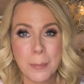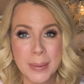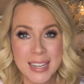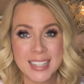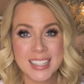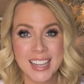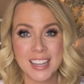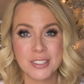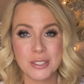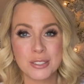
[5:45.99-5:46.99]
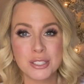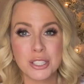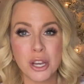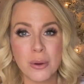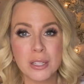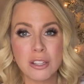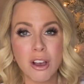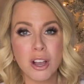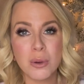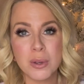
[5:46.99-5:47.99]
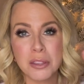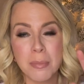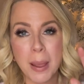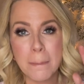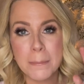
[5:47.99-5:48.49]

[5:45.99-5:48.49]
pink candle to go along with my